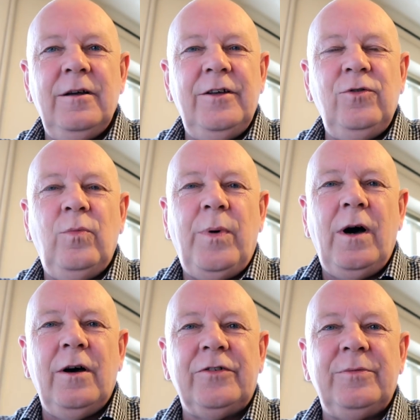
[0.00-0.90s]
It's all
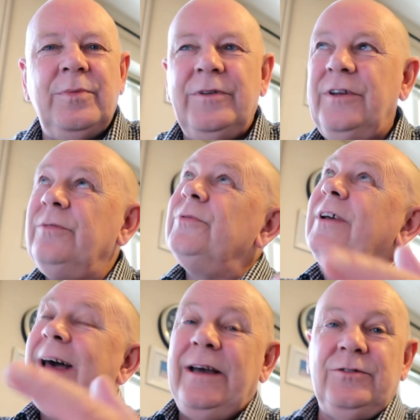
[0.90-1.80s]
bars, but this was a
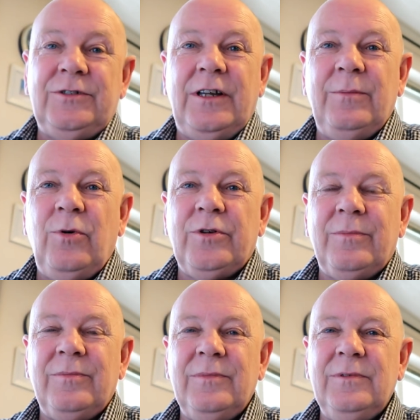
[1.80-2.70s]
house down the
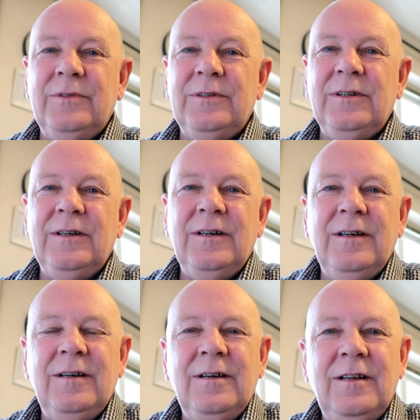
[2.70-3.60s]
bottom,
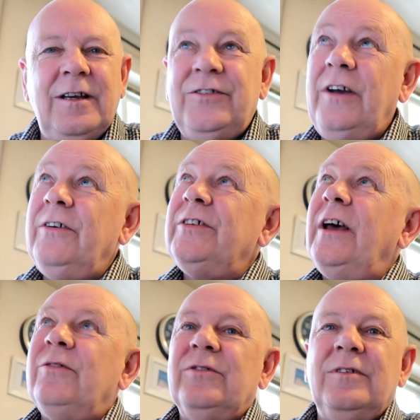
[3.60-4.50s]
like a terraced
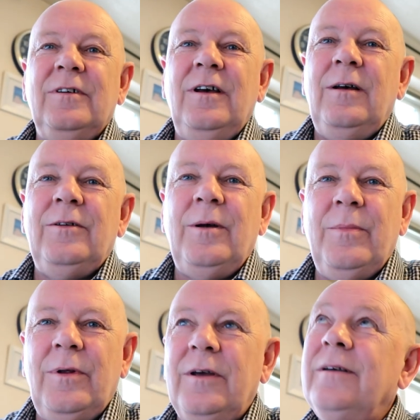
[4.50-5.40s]
house. And
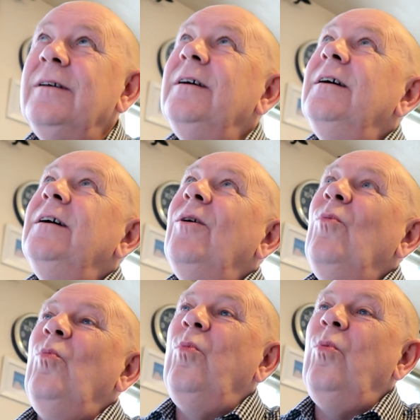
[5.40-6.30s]
I'm like,
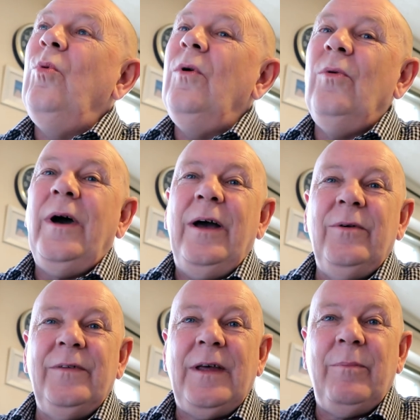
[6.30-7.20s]
whoa, how
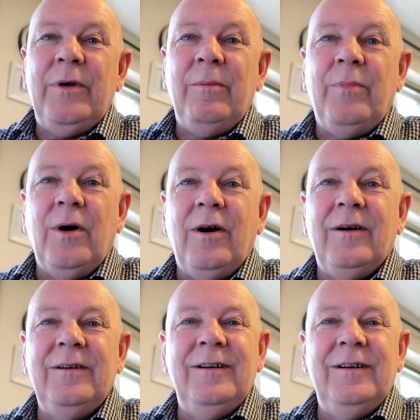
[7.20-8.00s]
can that be a bar?